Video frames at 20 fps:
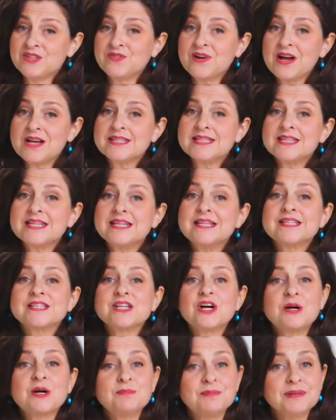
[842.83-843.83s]
frosting is
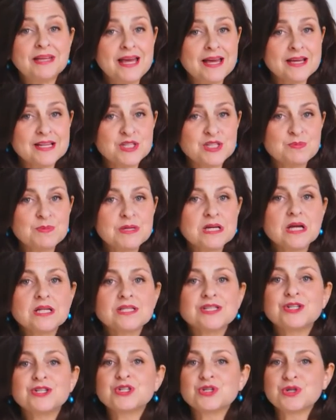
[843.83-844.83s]
complex
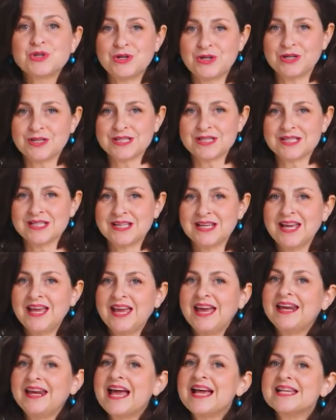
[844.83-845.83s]
because it's cooked
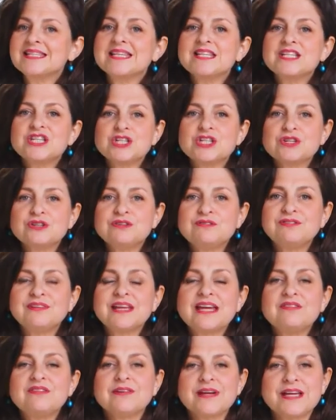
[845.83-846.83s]
and has additional
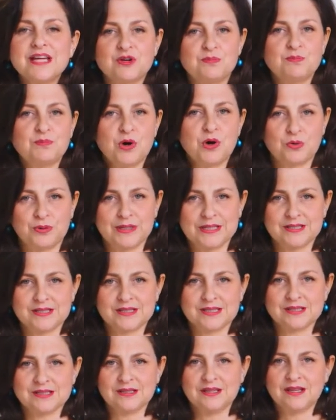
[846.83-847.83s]
flavoring components.